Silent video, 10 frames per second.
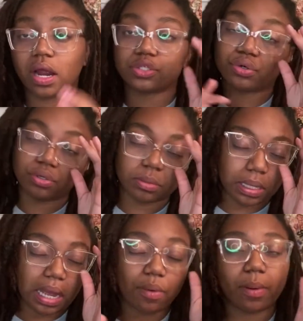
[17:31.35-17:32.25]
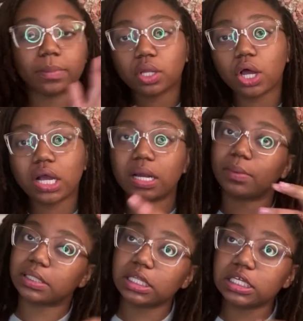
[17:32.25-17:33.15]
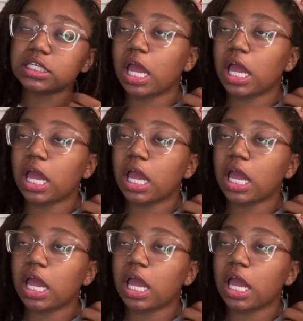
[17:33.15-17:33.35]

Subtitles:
I told him like, I want blonde, I want this.